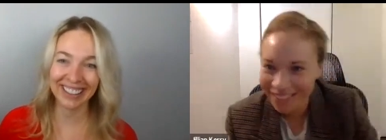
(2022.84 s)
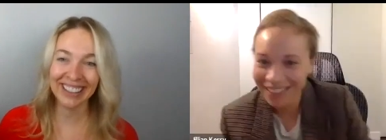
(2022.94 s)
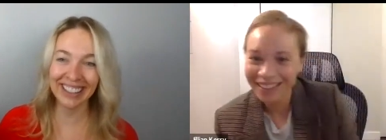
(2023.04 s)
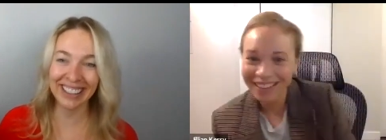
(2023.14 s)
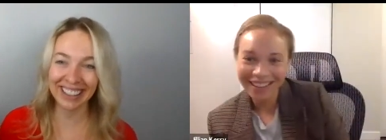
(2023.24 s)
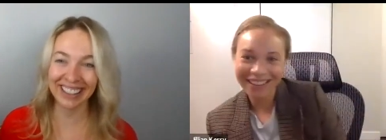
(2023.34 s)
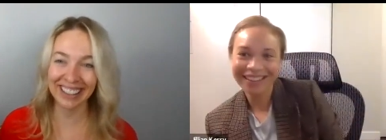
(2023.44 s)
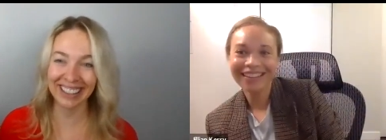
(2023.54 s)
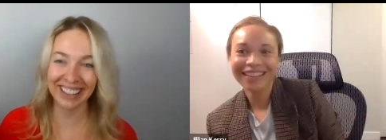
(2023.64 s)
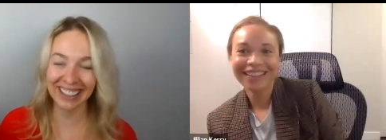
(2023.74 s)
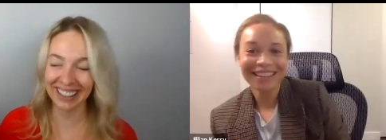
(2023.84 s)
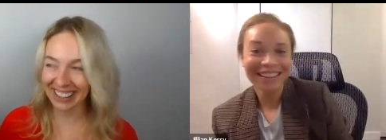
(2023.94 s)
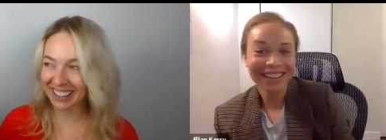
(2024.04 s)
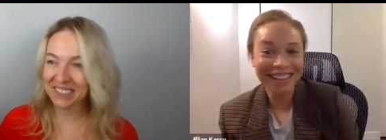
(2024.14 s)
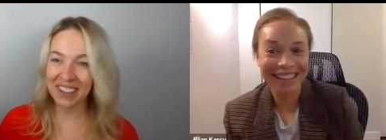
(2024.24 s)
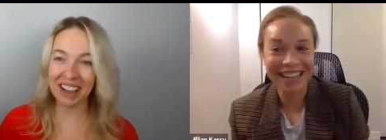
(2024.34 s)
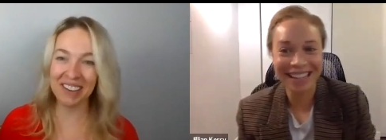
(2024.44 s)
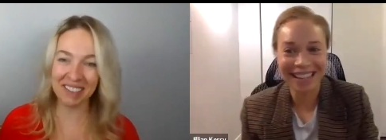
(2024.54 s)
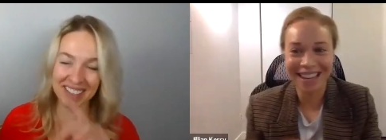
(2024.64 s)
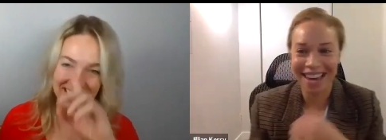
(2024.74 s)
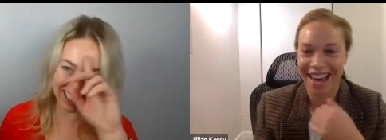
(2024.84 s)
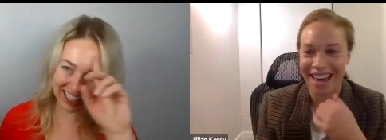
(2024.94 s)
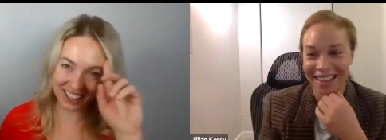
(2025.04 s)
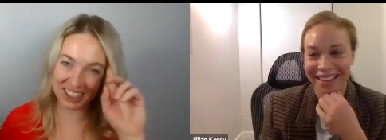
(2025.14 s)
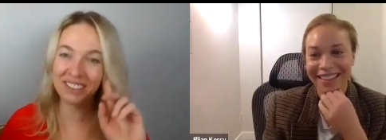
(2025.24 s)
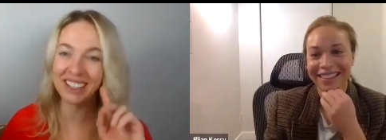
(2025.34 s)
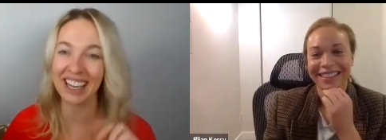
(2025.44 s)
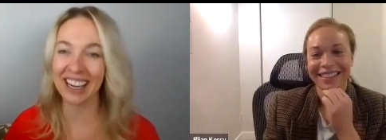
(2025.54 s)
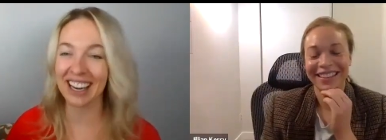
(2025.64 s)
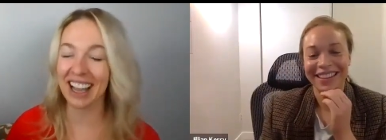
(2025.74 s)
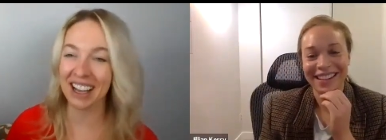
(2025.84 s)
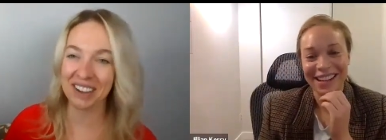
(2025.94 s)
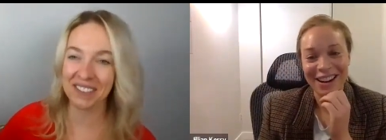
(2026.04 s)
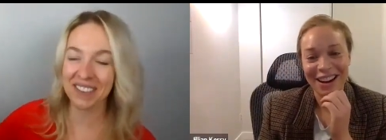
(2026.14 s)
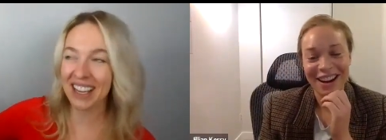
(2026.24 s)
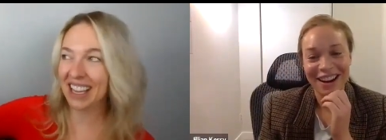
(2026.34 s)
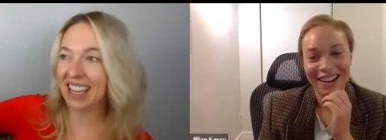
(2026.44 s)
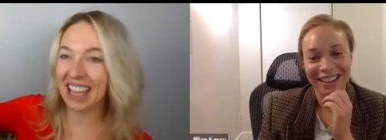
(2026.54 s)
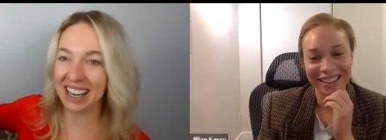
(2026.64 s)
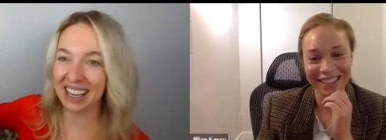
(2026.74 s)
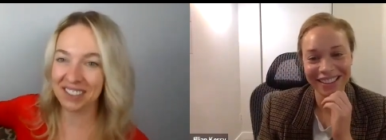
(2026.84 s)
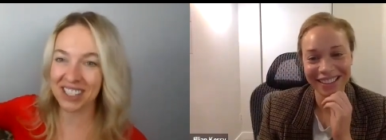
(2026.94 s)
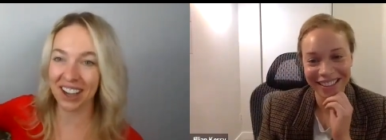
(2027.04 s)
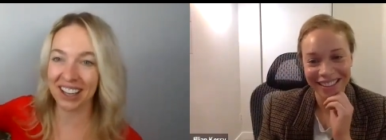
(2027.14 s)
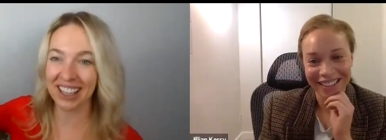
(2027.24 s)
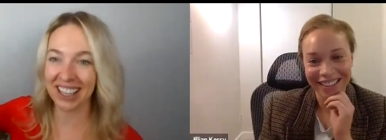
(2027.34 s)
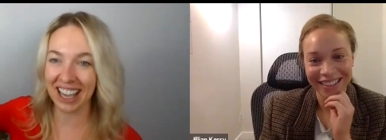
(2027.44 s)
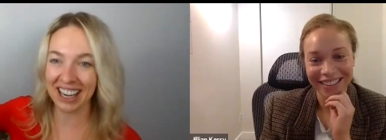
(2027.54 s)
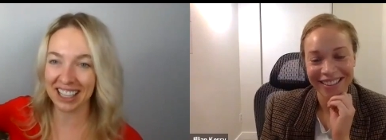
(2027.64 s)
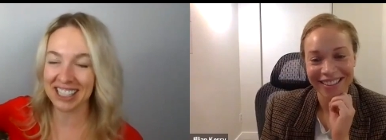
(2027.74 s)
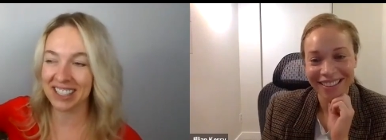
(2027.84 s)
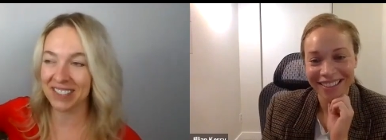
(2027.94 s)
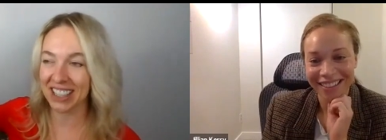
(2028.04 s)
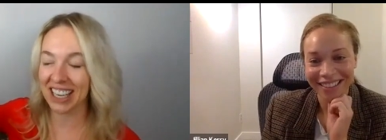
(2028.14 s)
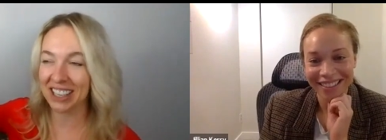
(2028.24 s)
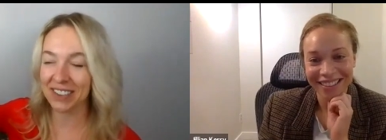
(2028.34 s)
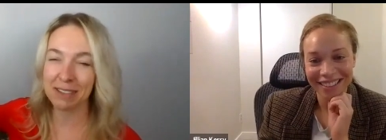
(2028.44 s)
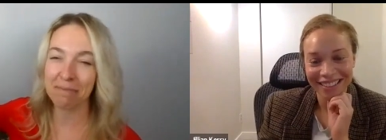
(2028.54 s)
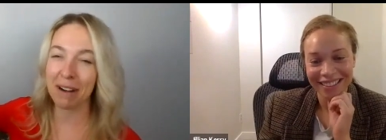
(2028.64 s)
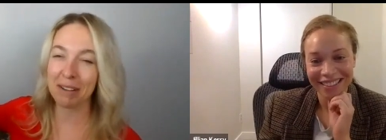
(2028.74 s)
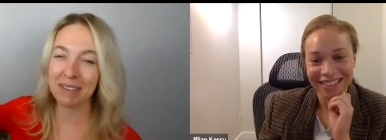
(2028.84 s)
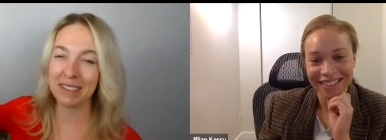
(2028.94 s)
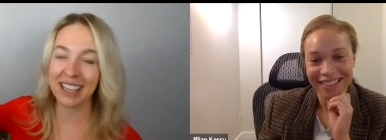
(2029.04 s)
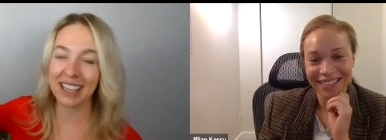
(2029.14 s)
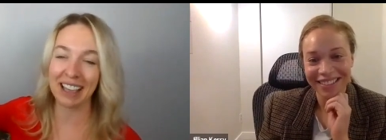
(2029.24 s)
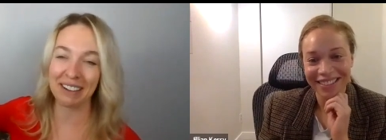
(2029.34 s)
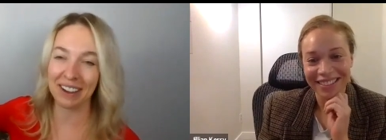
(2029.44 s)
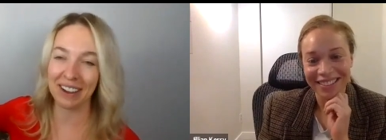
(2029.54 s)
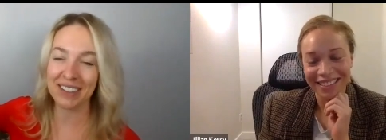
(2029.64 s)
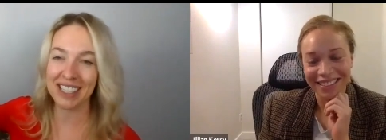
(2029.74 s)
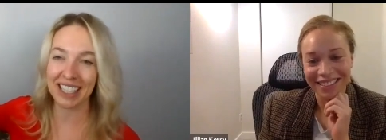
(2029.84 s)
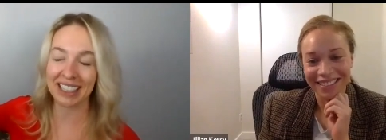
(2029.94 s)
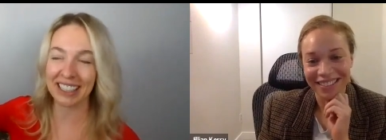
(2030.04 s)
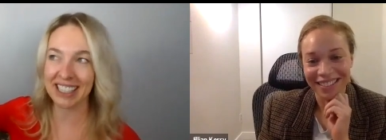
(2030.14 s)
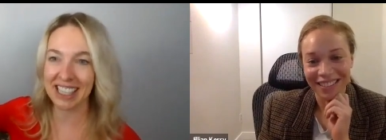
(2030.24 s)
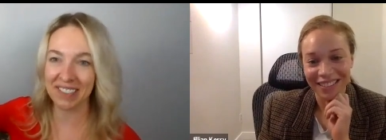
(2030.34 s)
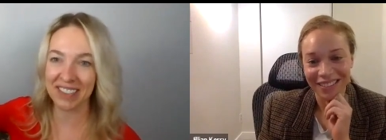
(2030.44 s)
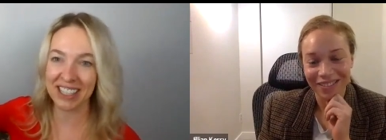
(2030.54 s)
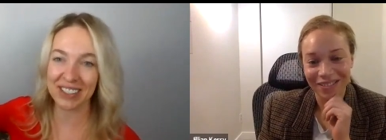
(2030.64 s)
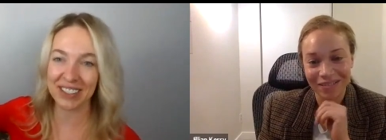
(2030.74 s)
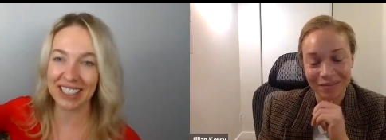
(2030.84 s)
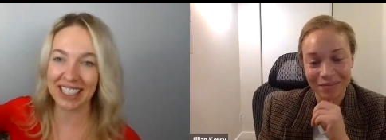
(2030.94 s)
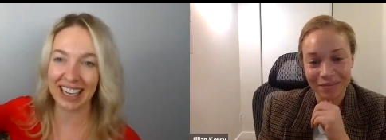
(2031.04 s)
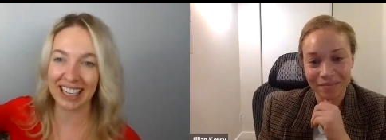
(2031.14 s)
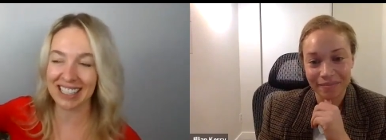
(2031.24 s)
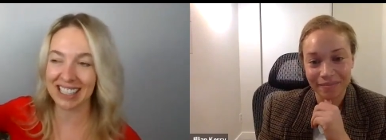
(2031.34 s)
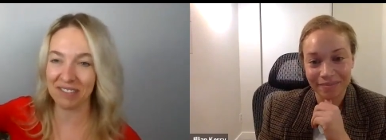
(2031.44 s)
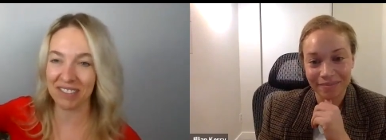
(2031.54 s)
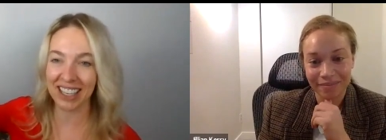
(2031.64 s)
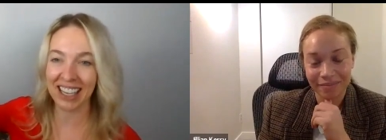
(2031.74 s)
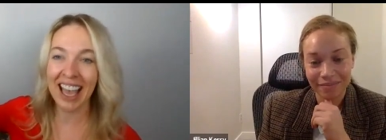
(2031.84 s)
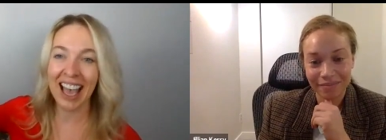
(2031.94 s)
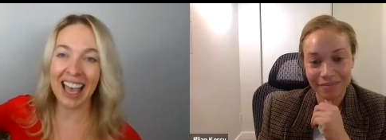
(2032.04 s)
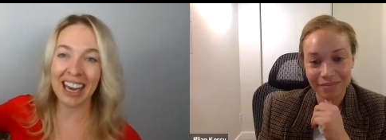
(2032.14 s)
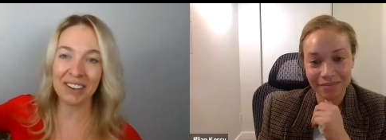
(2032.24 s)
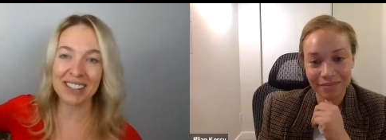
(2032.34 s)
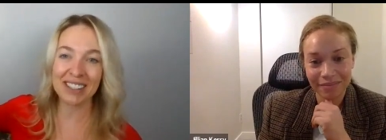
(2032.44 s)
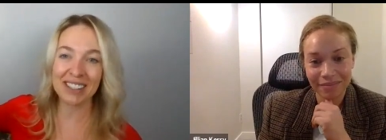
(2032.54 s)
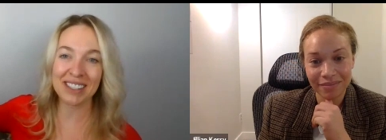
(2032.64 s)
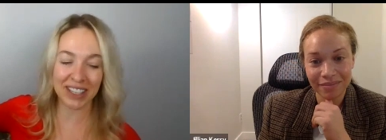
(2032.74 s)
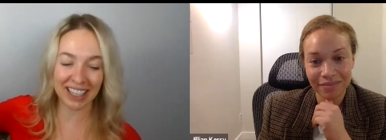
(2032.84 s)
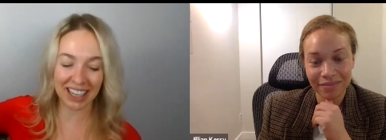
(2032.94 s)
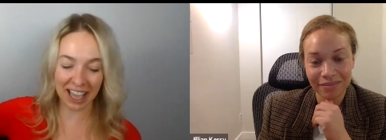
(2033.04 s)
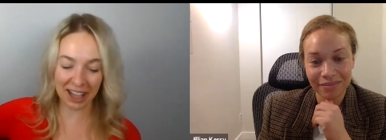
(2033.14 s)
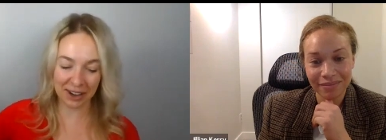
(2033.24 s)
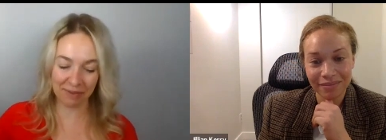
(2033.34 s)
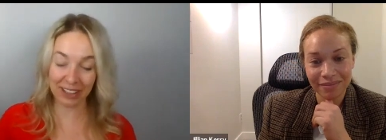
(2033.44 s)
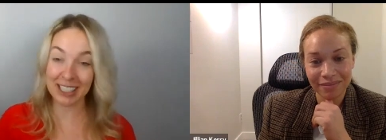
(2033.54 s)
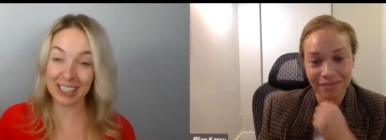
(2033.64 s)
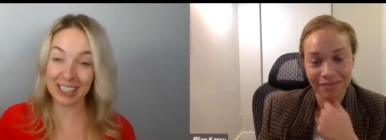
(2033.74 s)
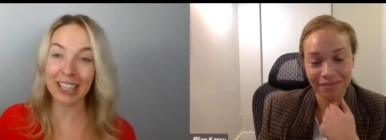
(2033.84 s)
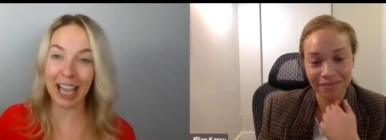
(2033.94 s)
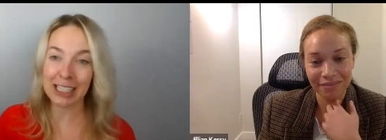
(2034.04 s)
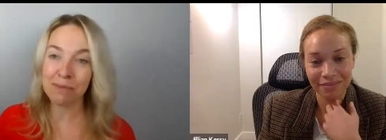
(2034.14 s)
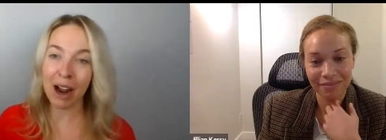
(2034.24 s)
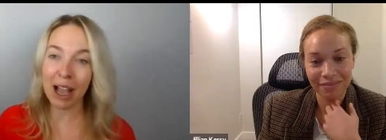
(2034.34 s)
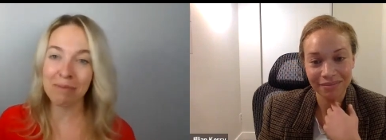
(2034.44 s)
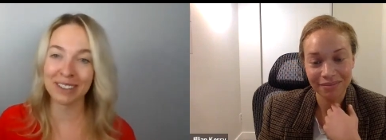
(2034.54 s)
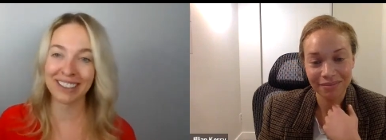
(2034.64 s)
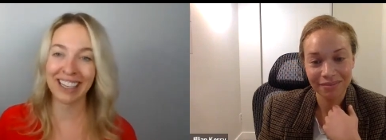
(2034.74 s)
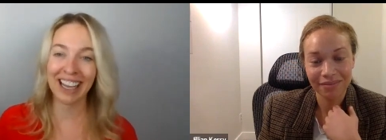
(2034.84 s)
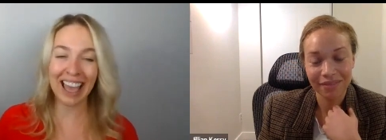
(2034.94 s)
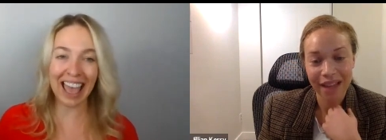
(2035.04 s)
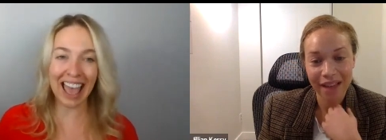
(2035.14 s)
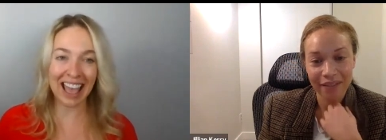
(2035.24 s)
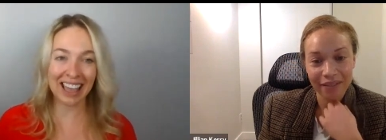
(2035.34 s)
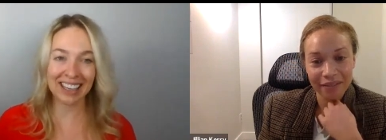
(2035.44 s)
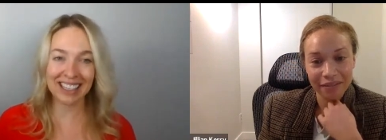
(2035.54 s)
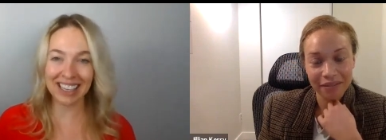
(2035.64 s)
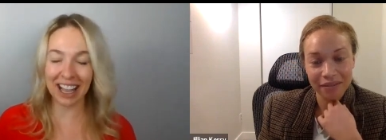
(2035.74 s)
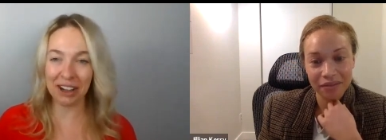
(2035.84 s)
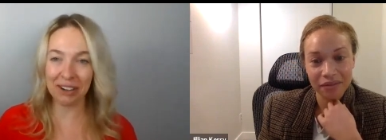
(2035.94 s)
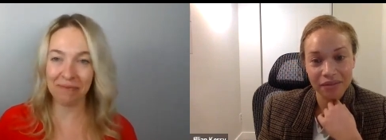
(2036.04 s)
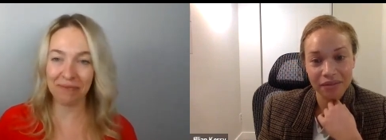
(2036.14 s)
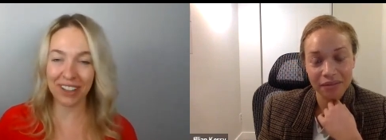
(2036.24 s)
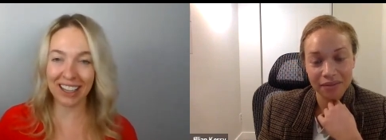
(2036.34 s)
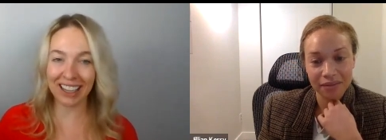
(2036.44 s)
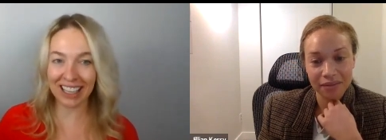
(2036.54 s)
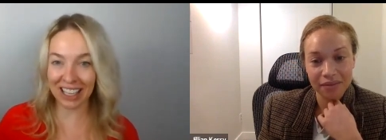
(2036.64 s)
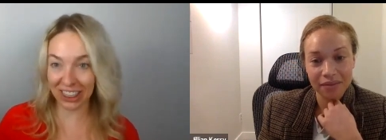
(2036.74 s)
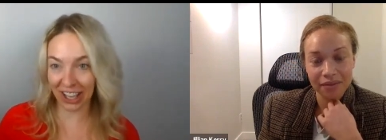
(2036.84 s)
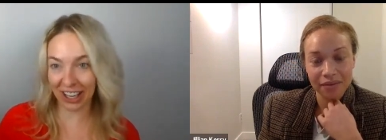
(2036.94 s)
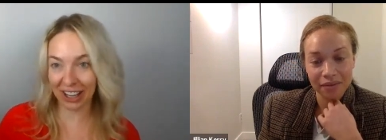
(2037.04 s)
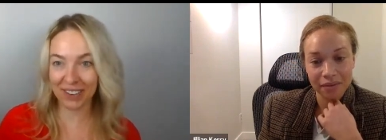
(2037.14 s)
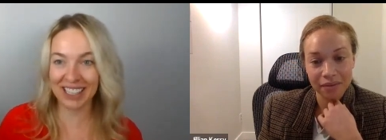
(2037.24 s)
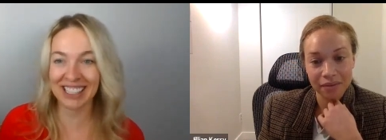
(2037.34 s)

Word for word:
Speaker 1: I remember yeah. sitting on the plane um, and I ended up talking to the guy next to me, and he was probably, I don't know, I would say like late 70s, early 80s, something. And I was doing um, like some class prep. Yeah. And um, he thought I was